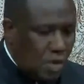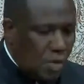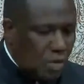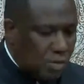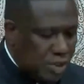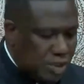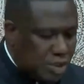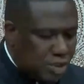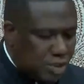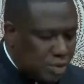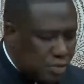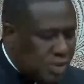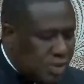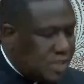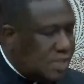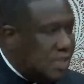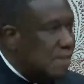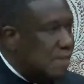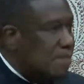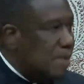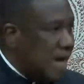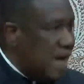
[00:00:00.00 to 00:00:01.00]
we should
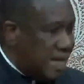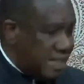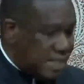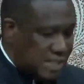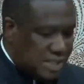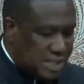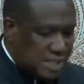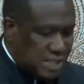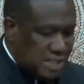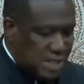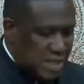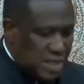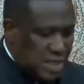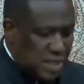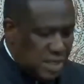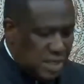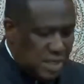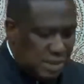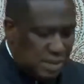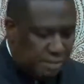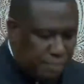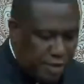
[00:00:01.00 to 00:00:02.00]
surpass
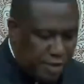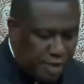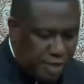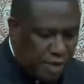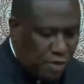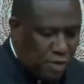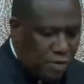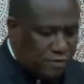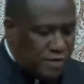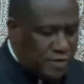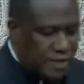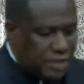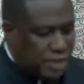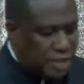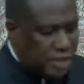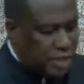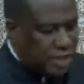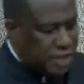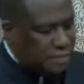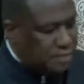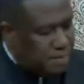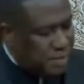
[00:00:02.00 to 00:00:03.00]
the pre COVID
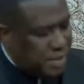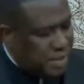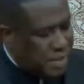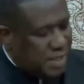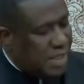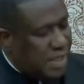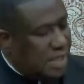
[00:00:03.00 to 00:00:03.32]
GDP